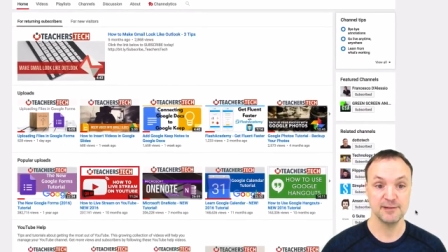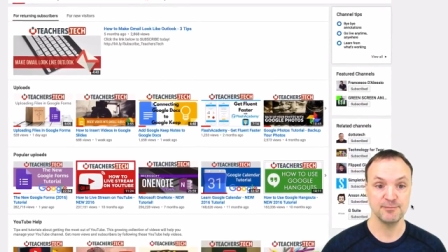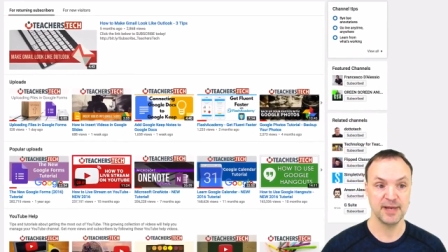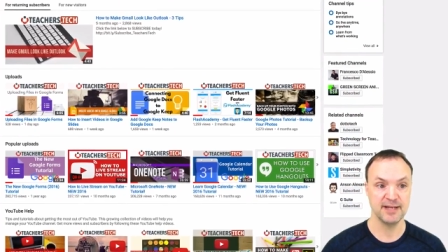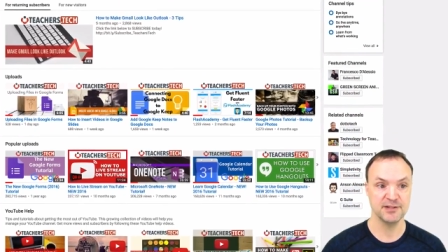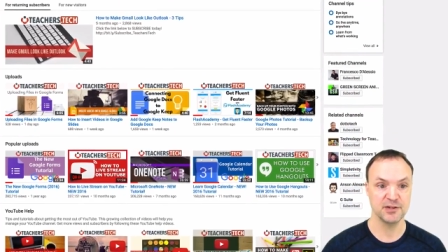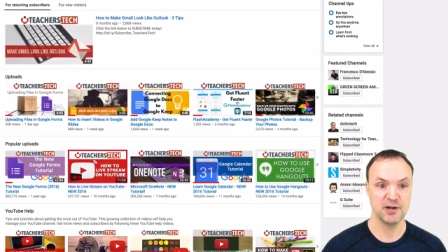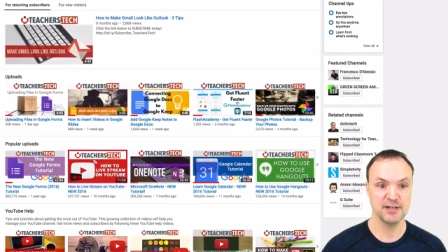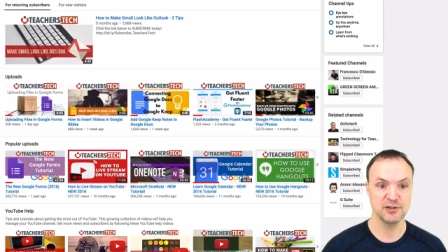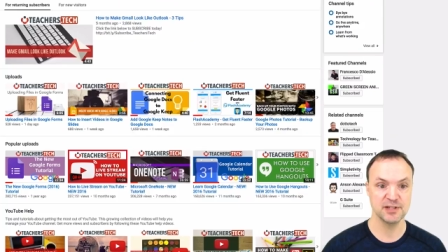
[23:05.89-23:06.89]
based
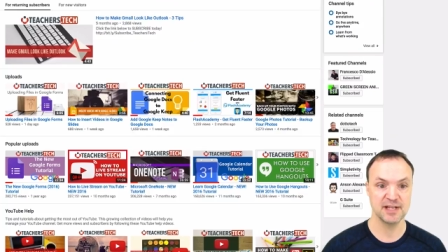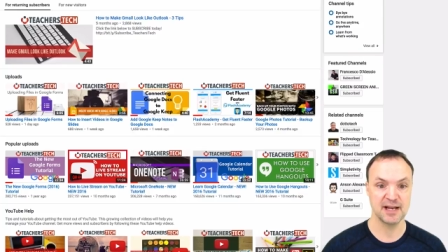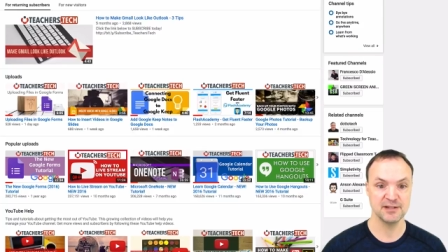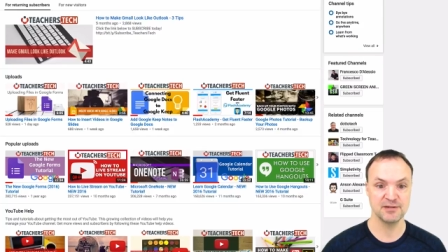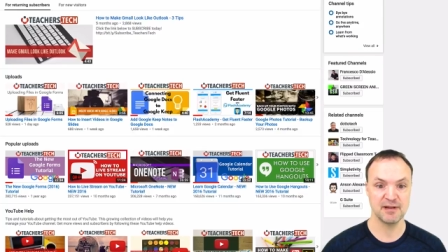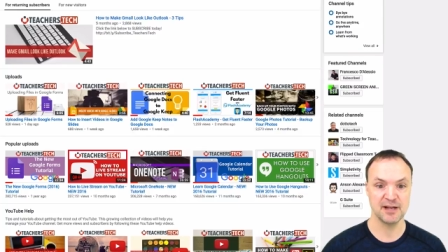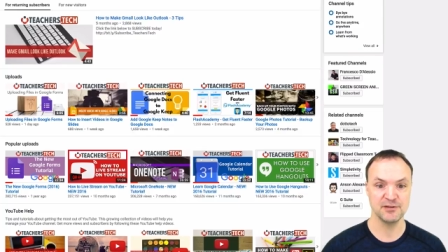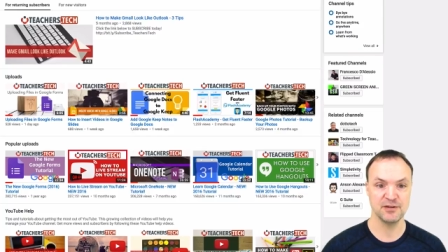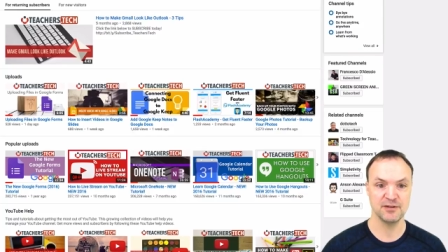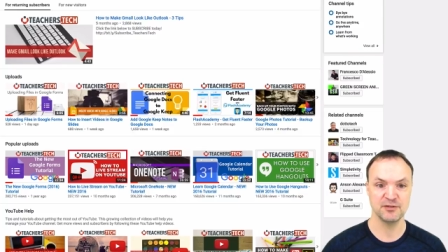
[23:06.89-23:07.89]
on just
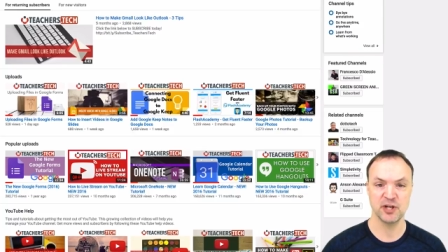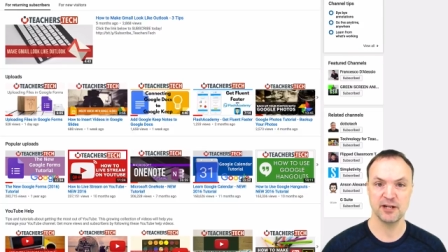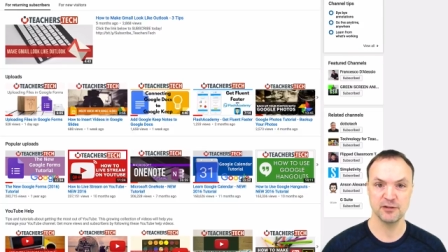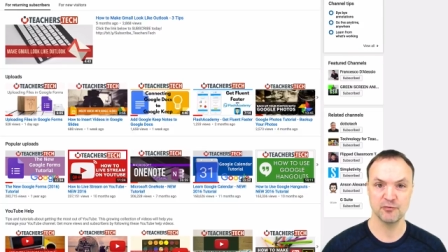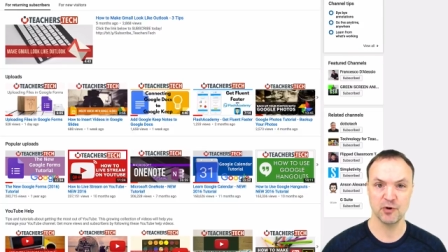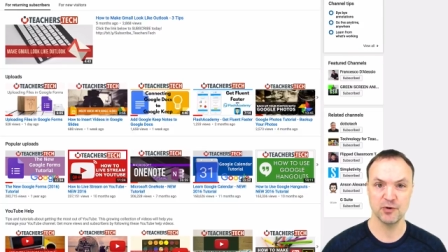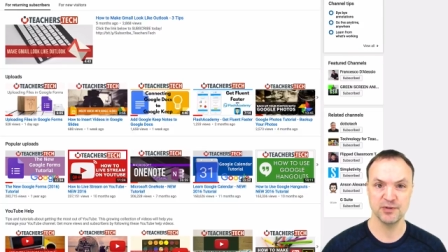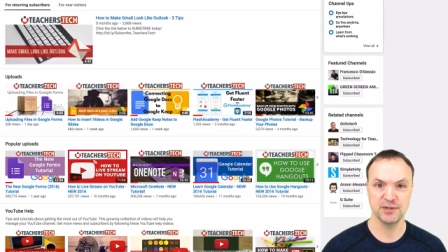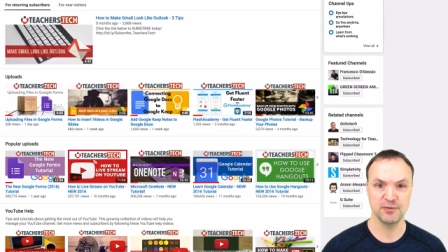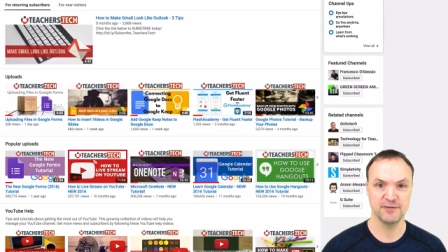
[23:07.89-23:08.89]
as your channel
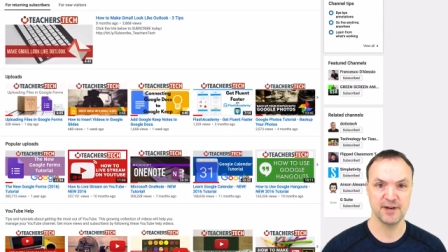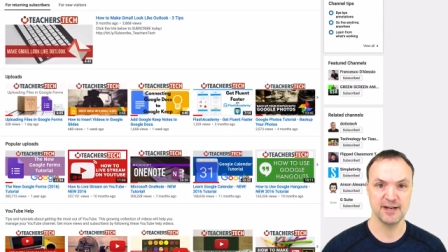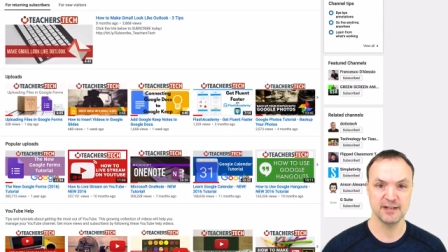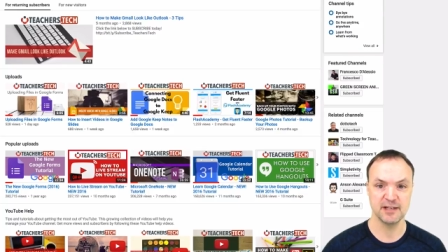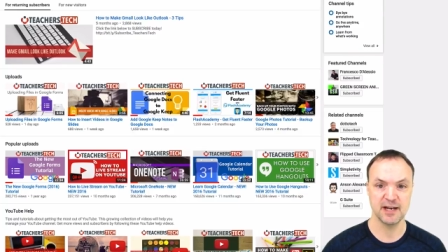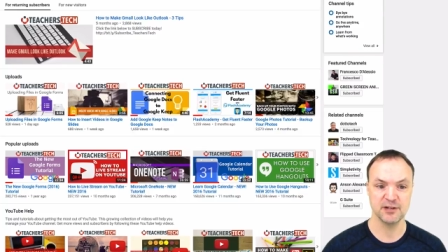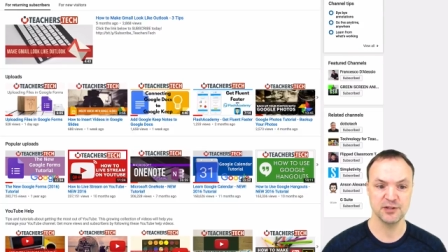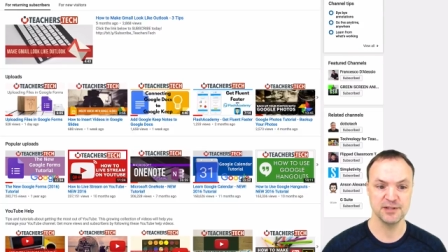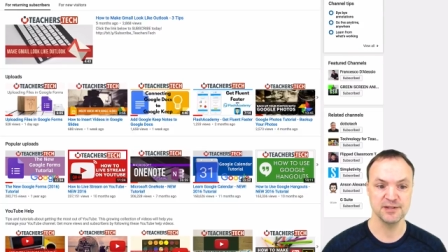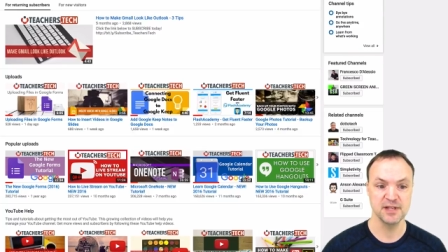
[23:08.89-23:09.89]
grows, it will find
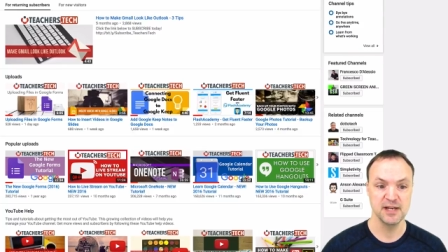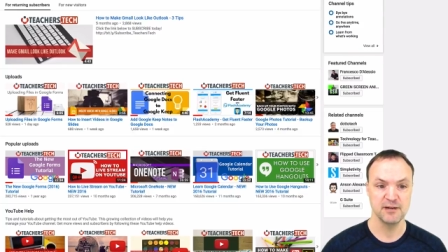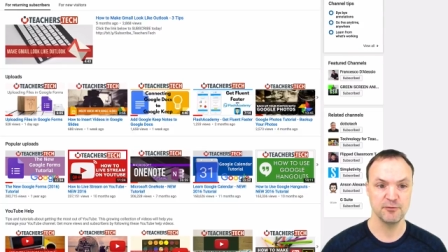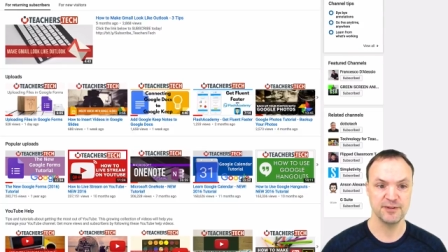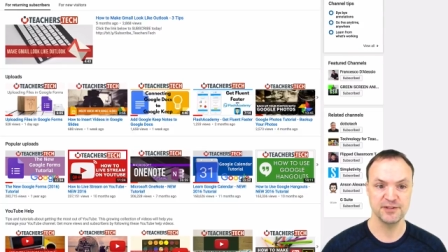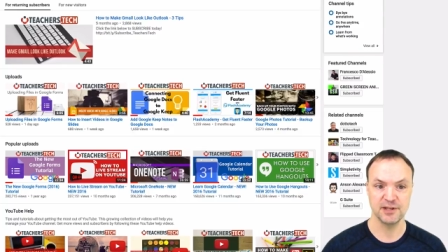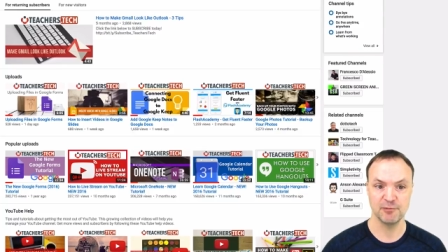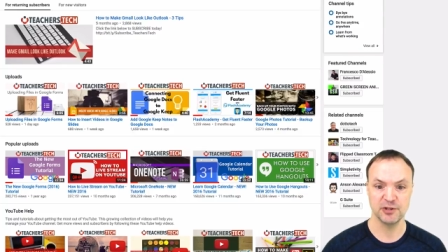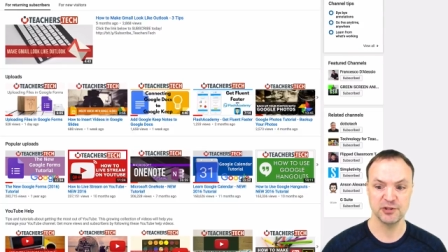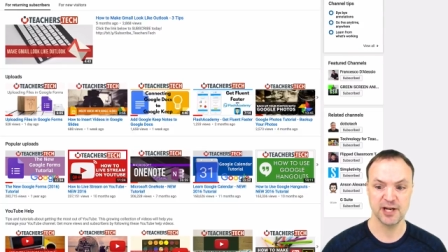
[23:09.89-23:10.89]
connections with
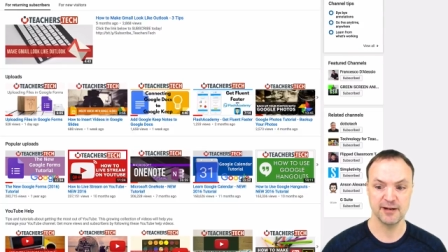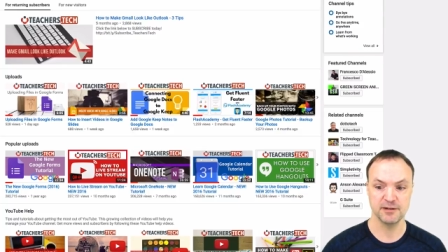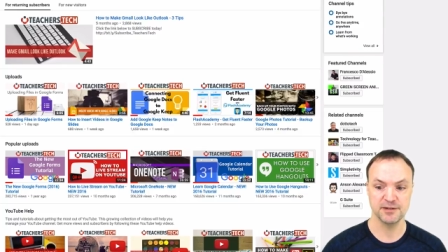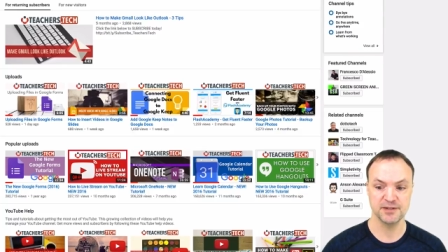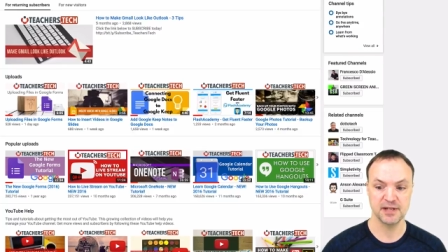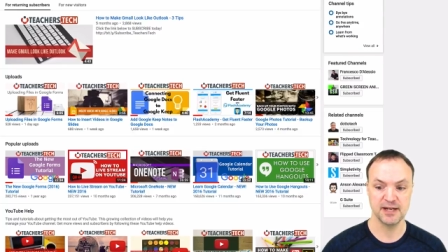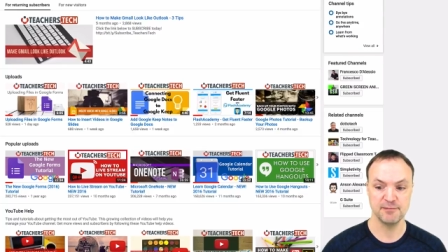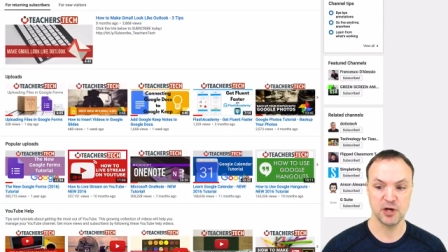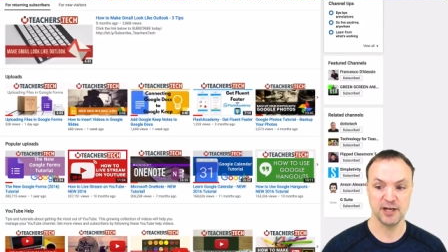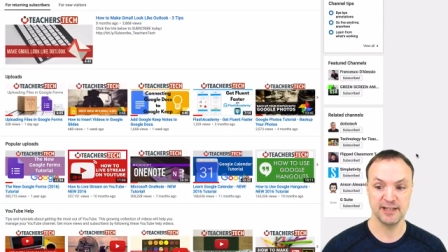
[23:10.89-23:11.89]
similar channels
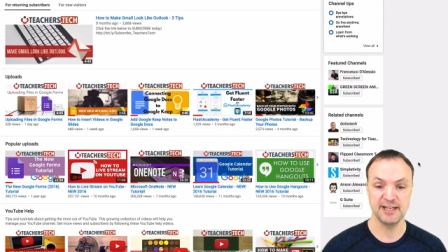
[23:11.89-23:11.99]
on it.